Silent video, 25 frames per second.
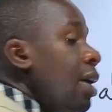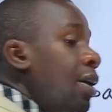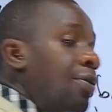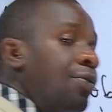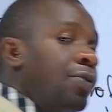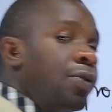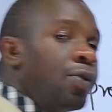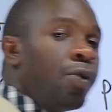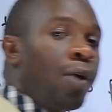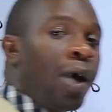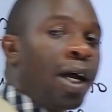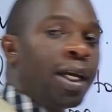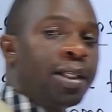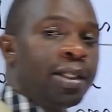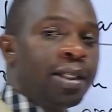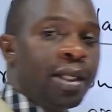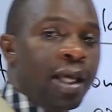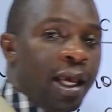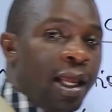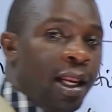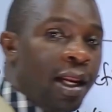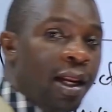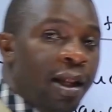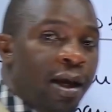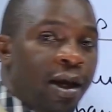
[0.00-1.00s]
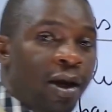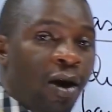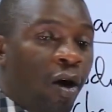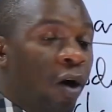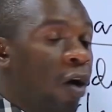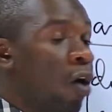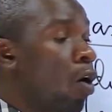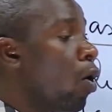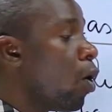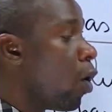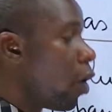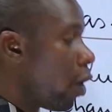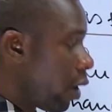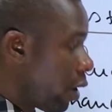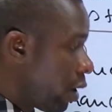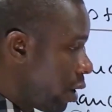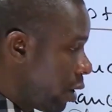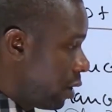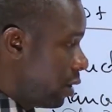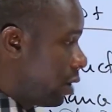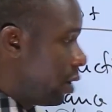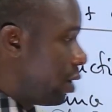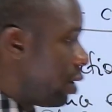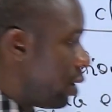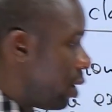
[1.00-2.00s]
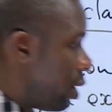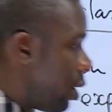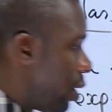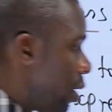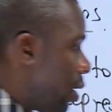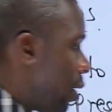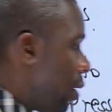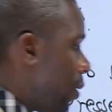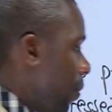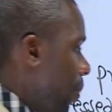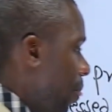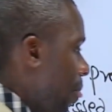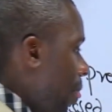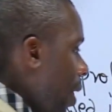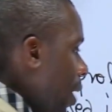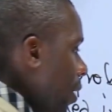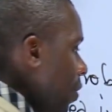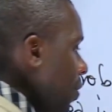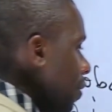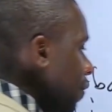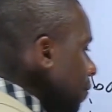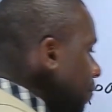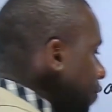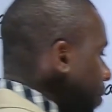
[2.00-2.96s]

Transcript: gives you a tail, or the